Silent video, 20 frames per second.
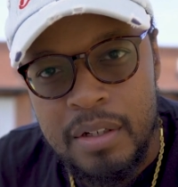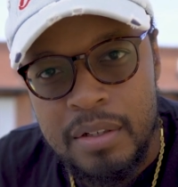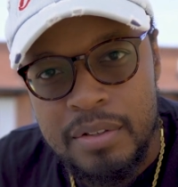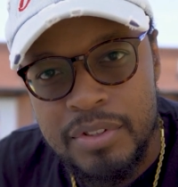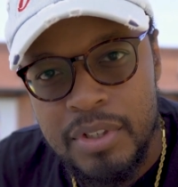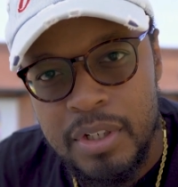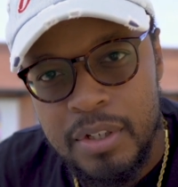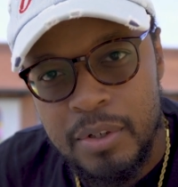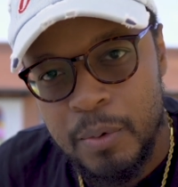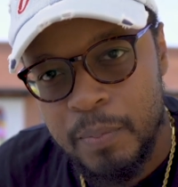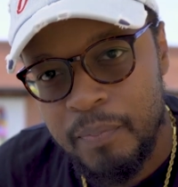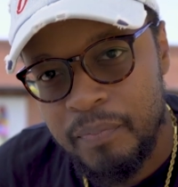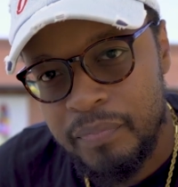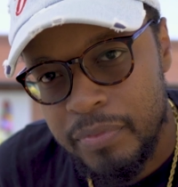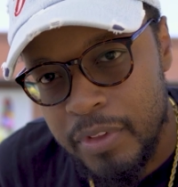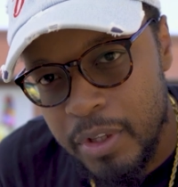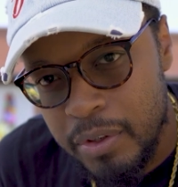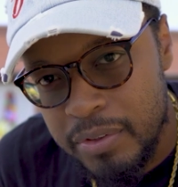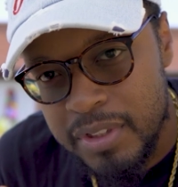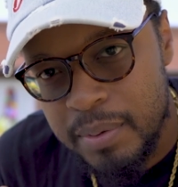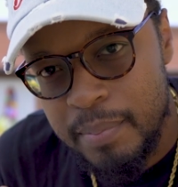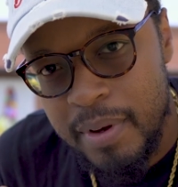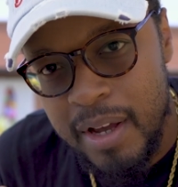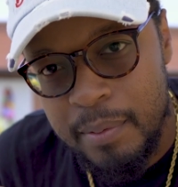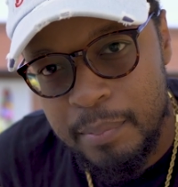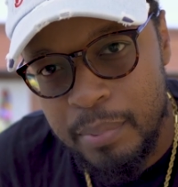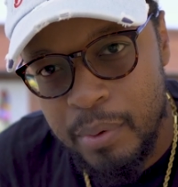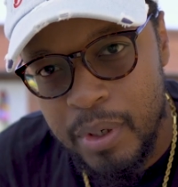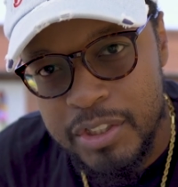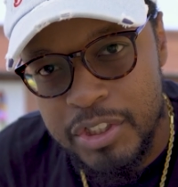So those are
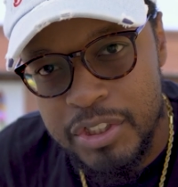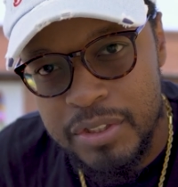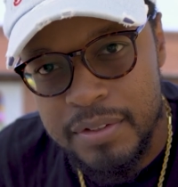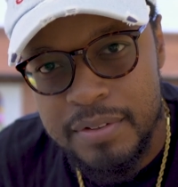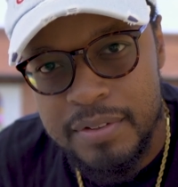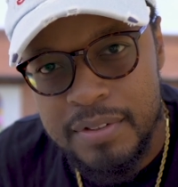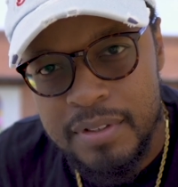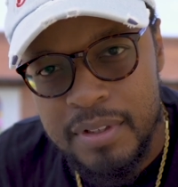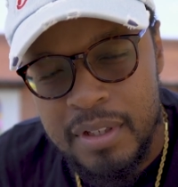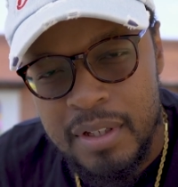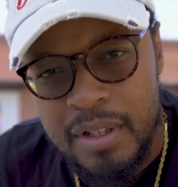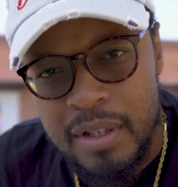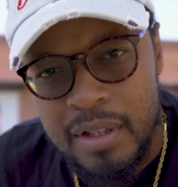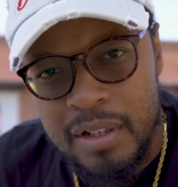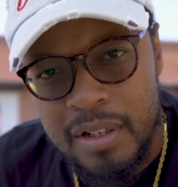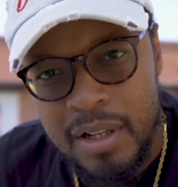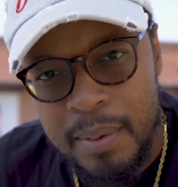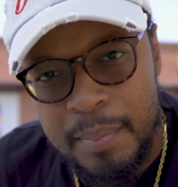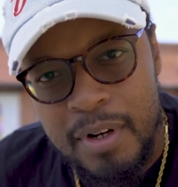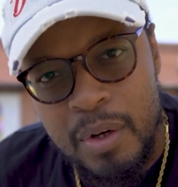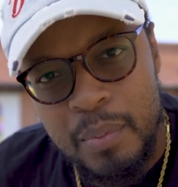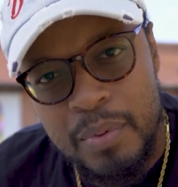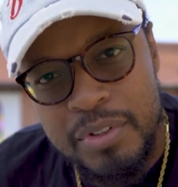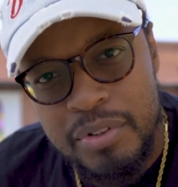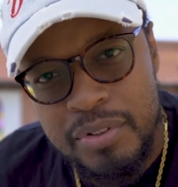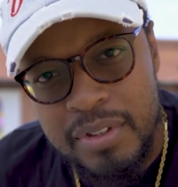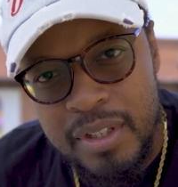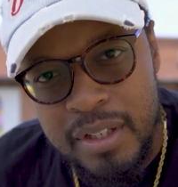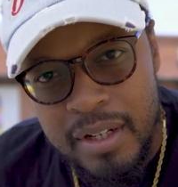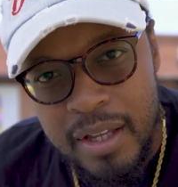my impressions. Let me know
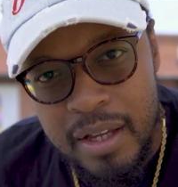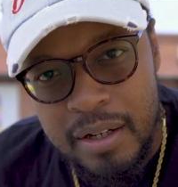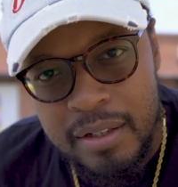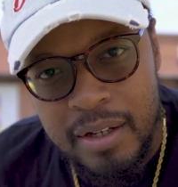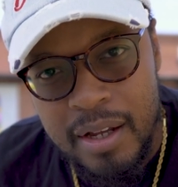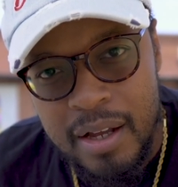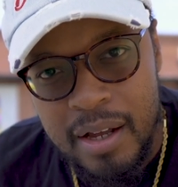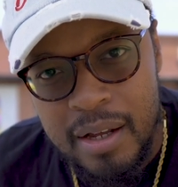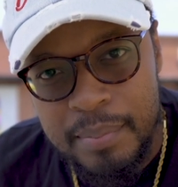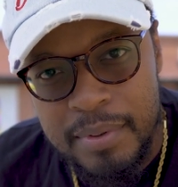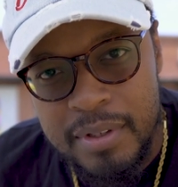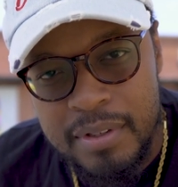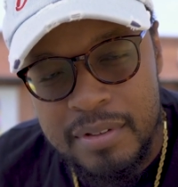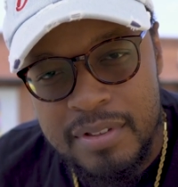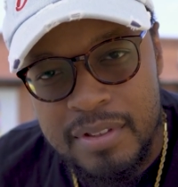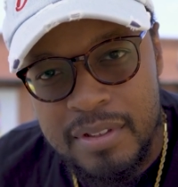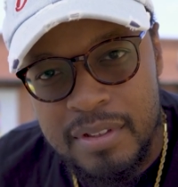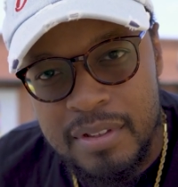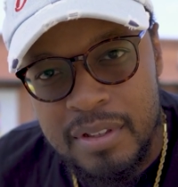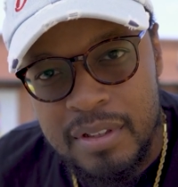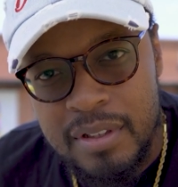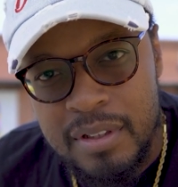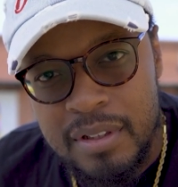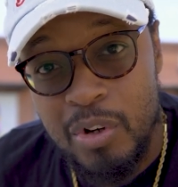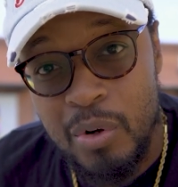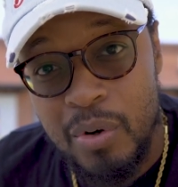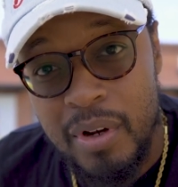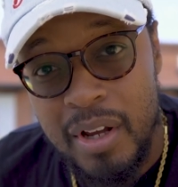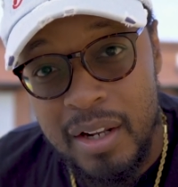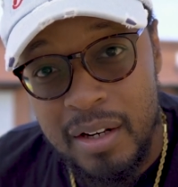what you think down in the comments.
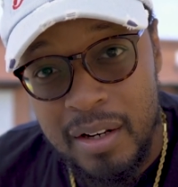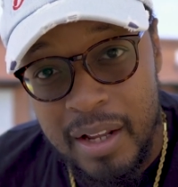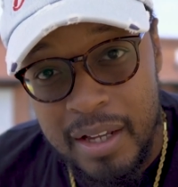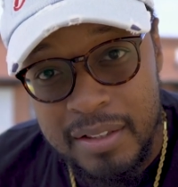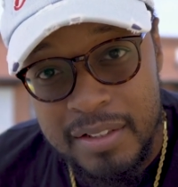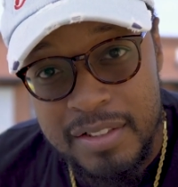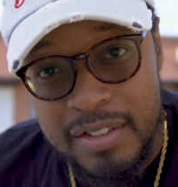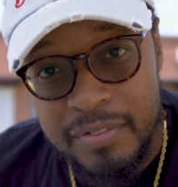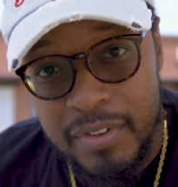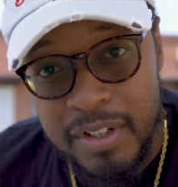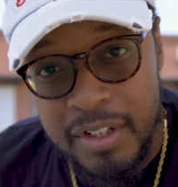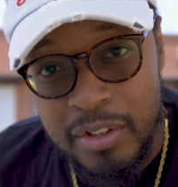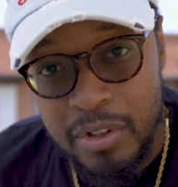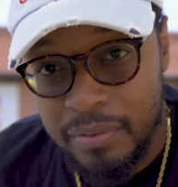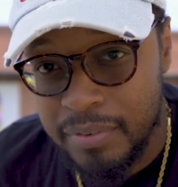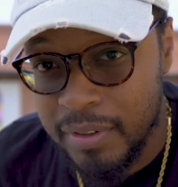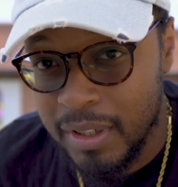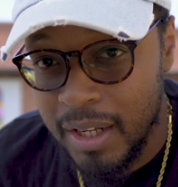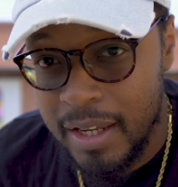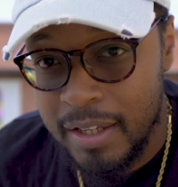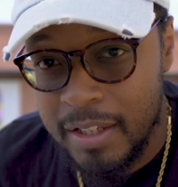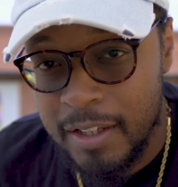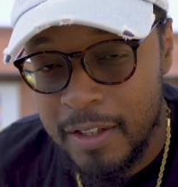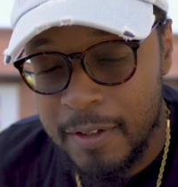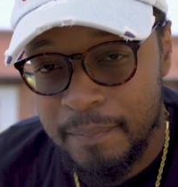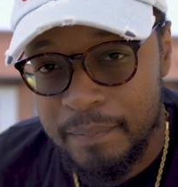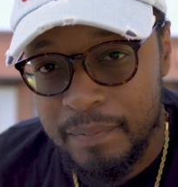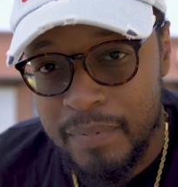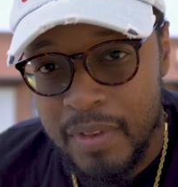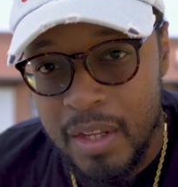Go ahead and like this video if you like it.